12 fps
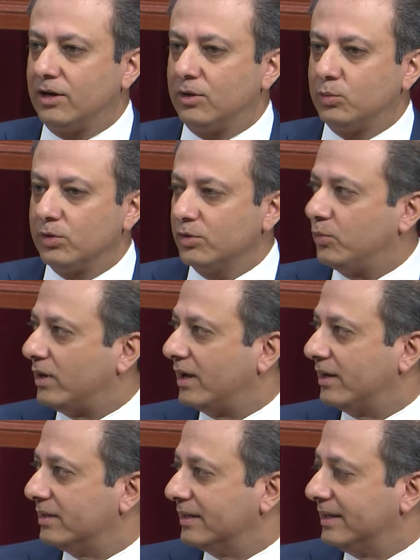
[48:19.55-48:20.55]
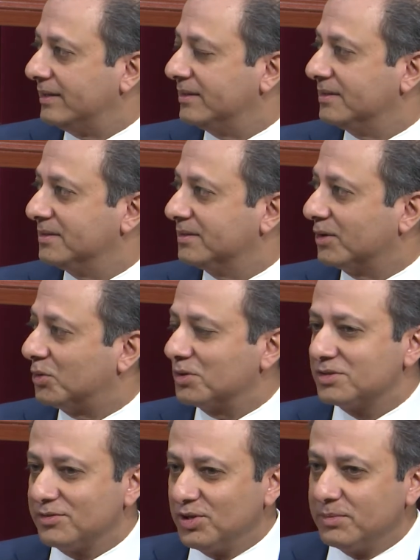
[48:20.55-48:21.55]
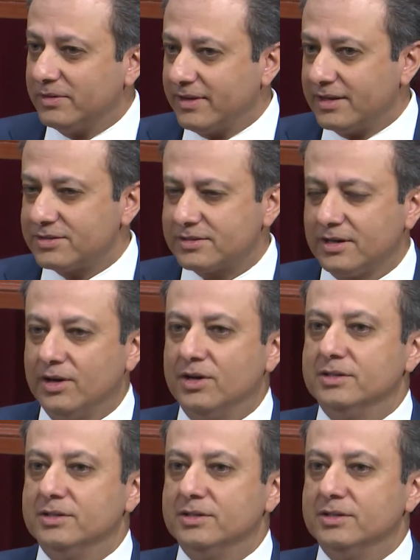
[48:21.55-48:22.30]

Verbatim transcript: are worthwhile in the course of human events